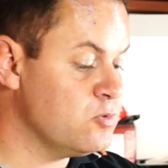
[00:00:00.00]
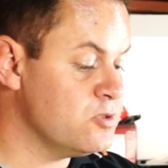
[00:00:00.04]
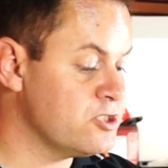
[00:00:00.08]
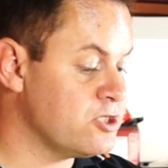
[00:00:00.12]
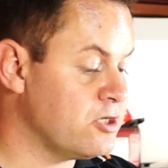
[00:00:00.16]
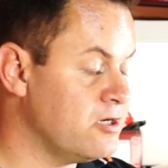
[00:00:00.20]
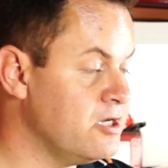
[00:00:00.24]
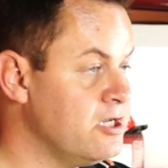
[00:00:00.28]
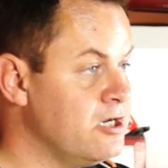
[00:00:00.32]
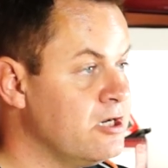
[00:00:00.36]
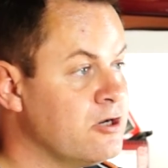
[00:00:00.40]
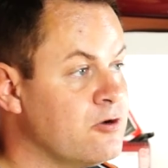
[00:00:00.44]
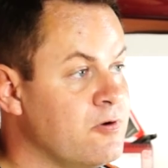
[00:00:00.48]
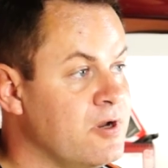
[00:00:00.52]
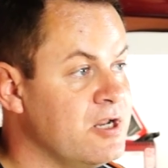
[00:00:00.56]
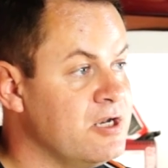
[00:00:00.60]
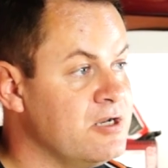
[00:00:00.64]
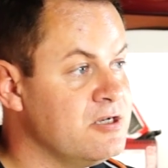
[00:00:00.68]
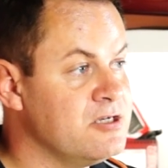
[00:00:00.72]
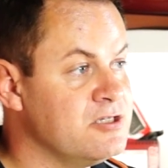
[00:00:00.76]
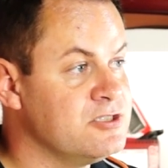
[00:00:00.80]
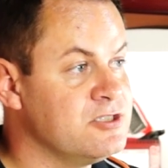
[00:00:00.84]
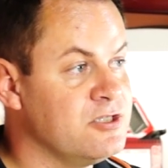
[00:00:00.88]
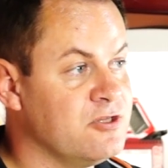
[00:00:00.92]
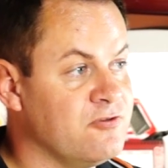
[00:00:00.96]
which are
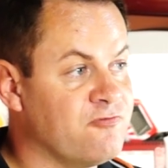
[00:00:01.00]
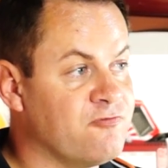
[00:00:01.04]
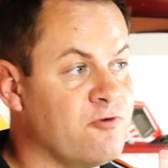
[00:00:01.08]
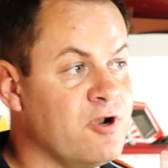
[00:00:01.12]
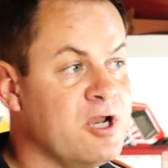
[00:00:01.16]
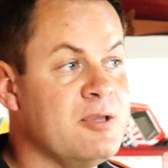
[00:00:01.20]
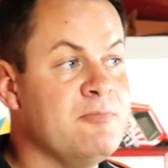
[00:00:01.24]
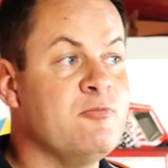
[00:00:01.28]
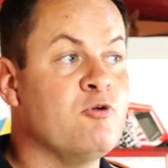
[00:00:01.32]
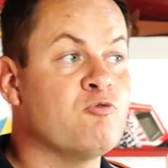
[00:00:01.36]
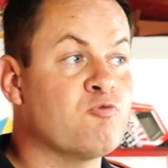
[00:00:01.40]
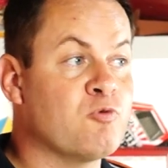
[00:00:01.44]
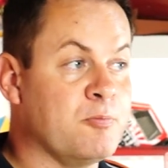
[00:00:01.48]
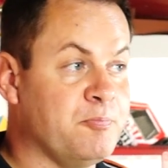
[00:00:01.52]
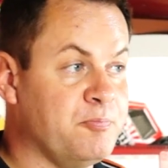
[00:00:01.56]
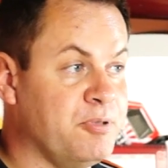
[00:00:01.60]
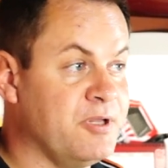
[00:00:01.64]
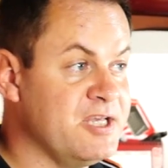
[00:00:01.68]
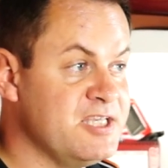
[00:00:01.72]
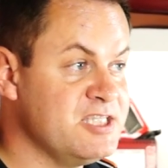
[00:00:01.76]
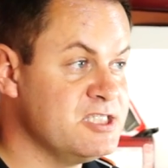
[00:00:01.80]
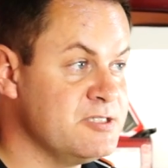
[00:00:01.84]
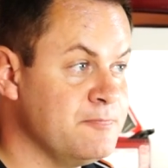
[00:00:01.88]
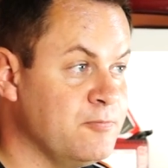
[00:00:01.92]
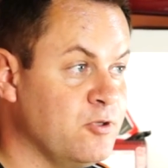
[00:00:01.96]
integrated into the frame,
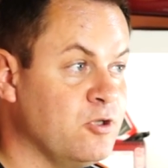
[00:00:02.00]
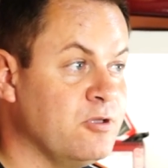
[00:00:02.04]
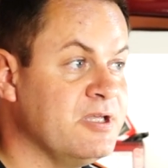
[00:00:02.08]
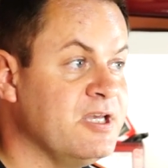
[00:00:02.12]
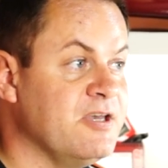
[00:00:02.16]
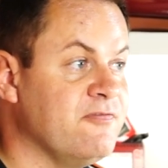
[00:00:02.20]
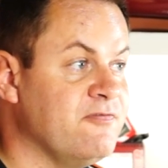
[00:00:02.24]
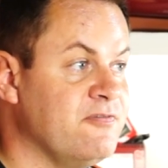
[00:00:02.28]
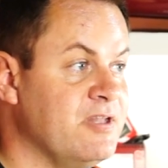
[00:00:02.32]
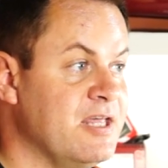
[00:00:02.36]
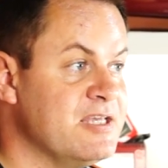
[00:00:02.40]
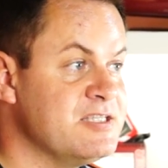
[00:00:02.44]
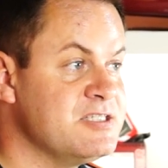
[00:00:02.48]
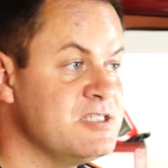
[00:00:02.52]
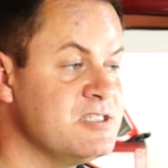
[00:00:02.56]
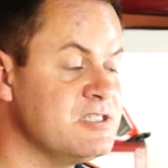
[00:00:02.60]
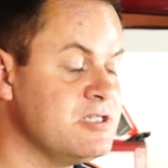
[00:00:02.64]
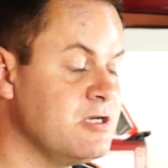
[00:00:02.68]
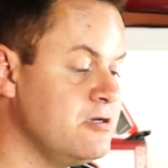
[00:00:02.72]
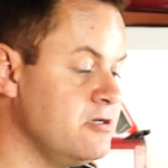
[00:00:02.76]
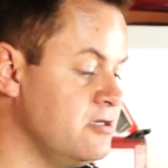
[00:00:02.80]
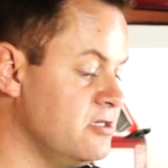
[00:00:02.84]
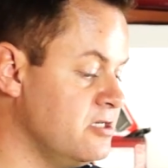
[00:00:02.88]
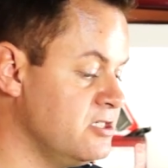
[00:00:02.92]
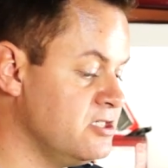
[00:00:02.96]
replaceable if
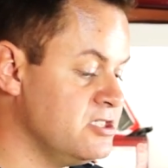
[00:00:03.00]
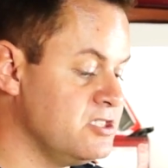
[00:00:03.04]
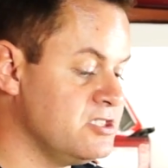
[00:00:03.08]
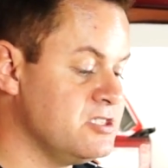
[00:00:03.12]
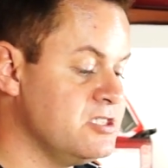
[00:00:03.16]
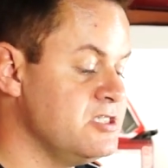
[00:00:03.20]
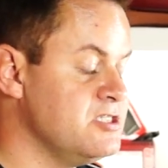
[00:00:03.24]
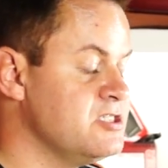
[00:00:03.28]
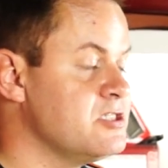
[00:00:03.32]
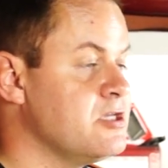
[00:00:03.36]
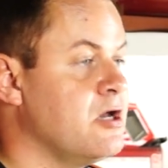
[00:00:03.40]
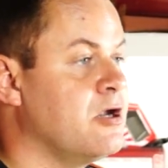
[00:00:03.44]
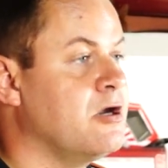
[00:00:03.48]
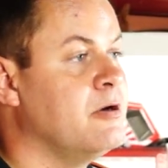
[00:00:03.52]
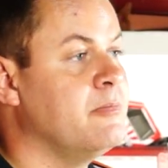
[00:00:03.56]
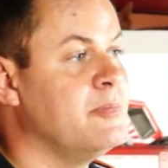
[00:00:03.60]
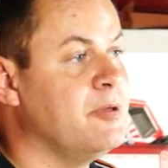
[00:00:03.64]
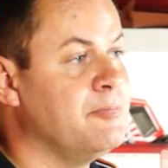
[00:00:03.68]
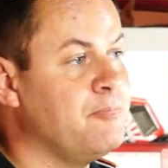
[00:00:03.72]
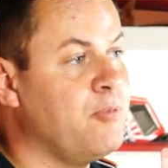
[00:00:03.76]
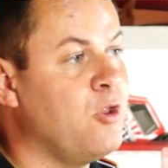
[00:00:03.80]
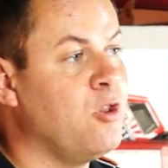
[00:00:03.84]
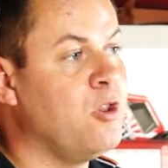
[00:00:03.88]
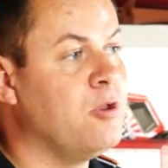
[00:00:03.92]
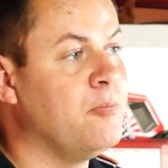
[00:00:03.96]
necessary. You can just desolder them
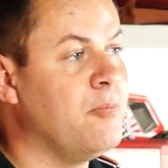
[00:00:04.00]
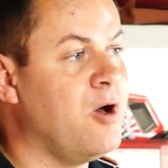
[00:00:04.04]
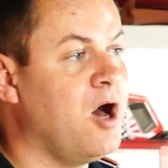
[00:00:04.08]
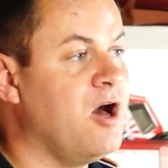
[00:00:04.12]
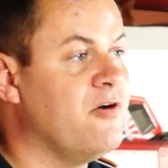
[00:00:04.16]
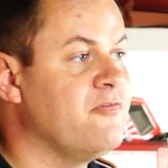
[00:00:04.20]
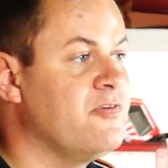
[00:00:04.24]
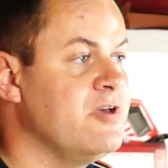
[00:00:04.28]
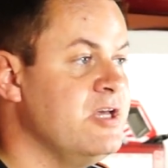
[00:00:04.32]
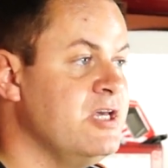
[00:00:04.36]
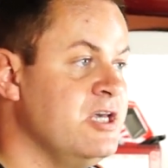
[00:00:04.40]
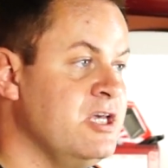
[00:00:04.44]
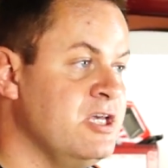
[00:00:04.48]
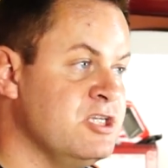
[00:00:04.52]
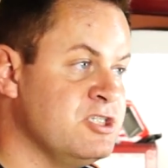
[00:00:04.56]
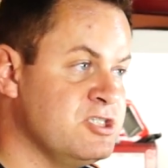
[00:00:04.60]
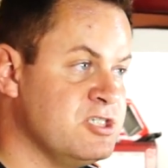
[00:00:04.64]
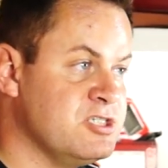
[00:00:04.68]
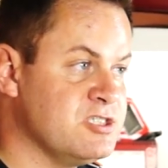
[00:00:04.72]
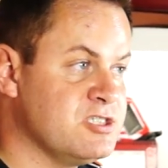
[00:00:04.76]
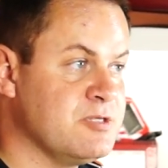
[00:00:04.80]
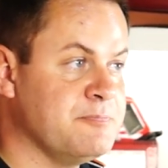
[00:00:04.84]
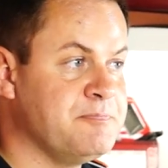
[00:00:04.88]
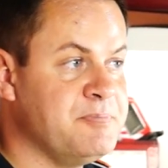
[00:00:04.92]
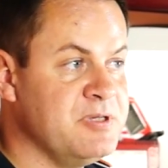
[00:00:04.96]
and pull them off. It's
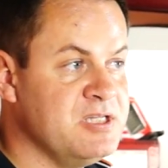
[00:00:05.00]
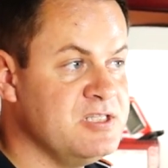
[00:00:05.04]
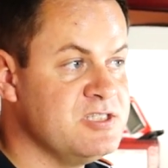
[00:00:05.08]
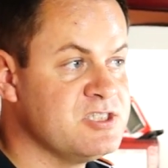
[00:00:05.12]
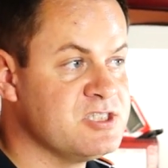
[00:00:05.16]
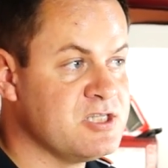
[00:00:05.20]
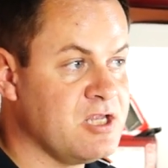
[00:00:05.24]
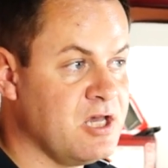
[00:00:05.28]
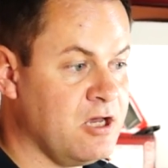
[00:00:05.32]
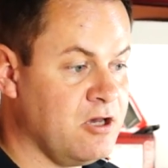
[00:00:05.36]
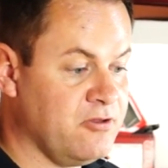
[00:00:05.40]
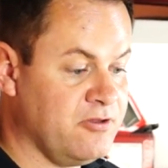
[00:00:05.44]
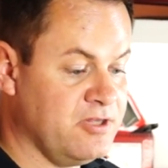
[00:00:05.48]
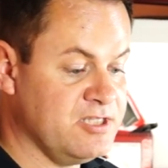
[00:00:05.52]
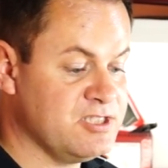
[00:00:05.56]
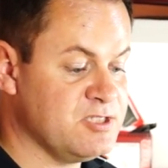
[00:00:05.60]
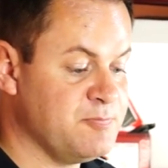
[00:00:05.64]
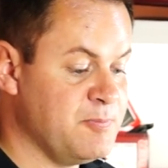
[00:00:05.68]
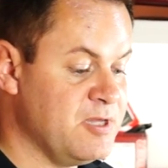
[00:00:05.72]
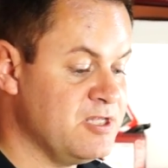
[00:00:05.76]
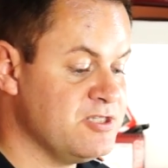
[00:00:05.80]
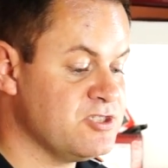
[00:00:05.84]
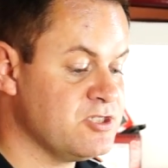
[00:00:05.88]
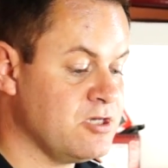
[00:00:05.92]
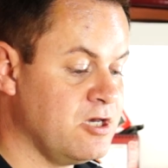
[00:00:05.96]
just a pin style that's
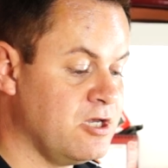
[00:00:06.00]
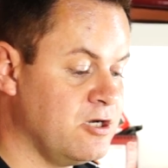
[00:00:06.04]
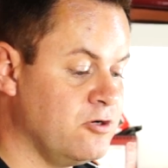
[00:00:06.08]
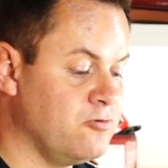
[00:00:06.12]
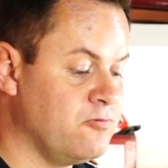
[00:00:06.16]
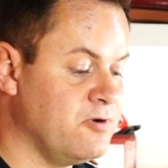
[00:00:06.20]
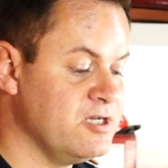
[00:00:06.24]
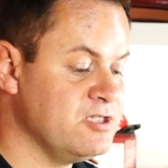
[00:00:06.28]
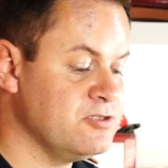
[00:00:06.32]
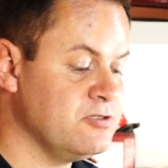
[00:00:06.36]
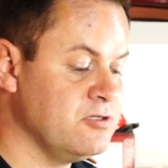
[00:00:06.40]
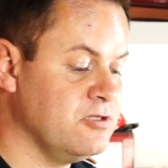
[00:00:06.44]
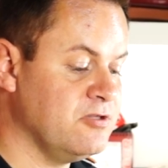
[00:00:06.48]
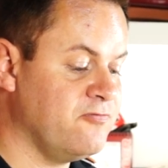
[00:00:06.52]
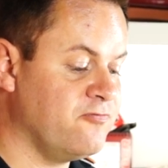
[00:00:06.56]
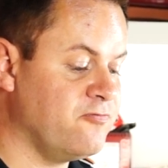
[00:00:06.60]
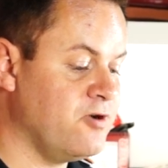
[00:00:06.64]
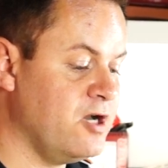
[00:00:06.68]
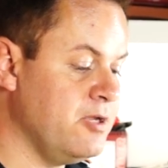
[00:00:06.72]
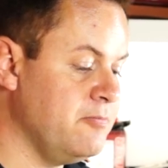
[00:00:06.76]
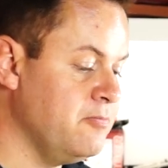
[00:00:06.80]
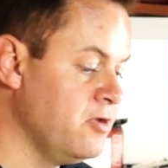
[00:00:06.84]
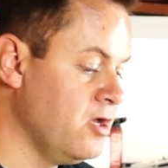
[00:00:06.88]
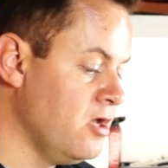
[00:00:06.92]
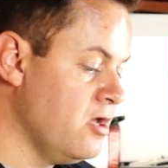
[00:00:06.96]
been soldered right to the
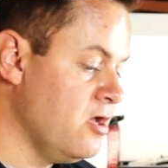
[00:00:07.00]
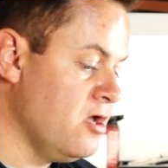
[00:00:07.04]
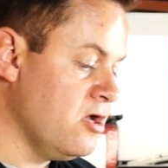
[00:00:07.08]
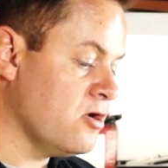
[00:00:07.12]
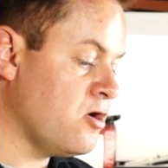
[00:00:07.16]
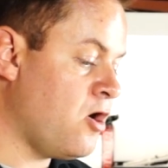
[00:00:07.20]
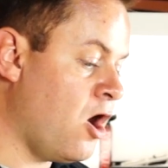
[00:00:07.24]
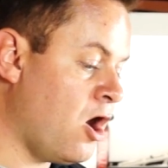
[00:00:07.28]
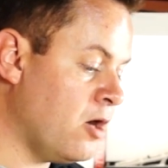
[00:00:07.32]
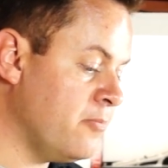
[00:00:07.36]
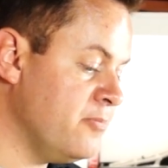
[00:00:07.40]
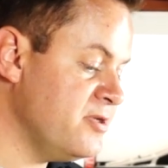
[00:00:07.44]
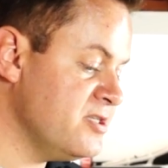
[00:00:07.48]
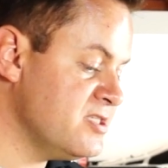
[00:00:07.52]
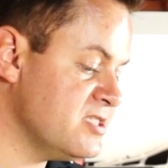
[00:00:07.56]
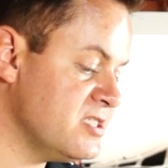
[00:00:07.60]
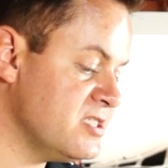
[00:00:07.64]
frame. Carbon